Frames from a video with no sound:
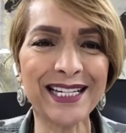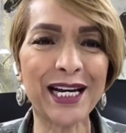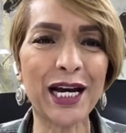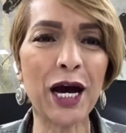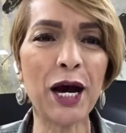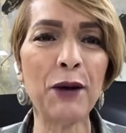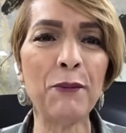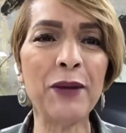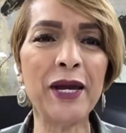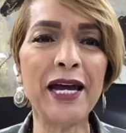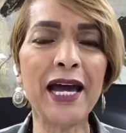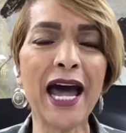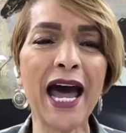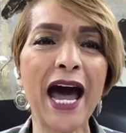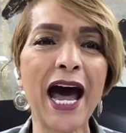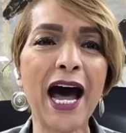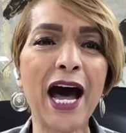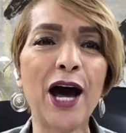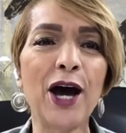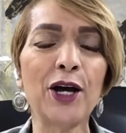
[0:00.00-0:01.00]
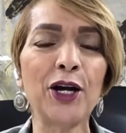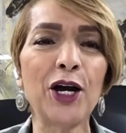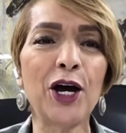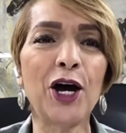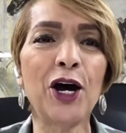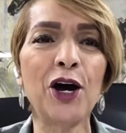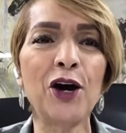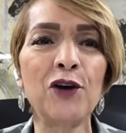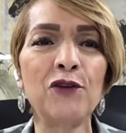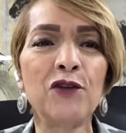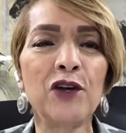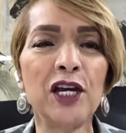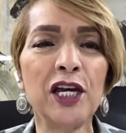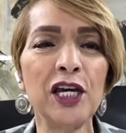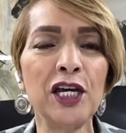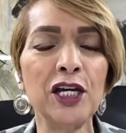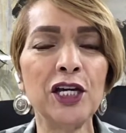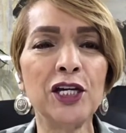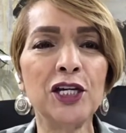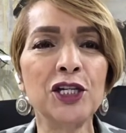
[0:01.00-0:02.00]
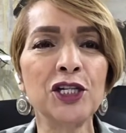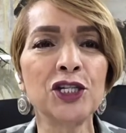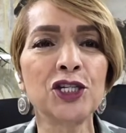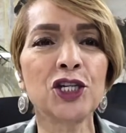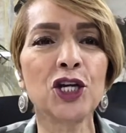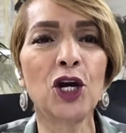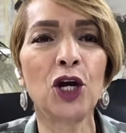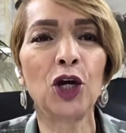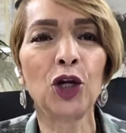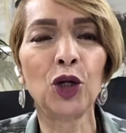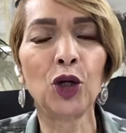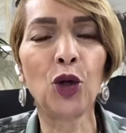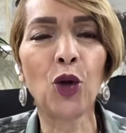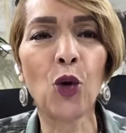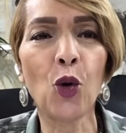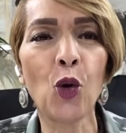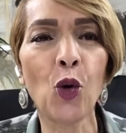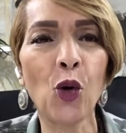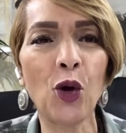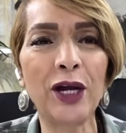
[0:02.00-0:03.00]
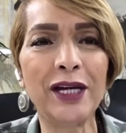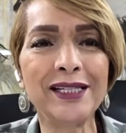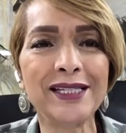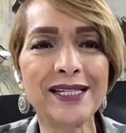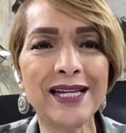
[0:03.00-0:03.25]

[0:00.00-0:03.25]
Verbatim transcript: coming out of his loins.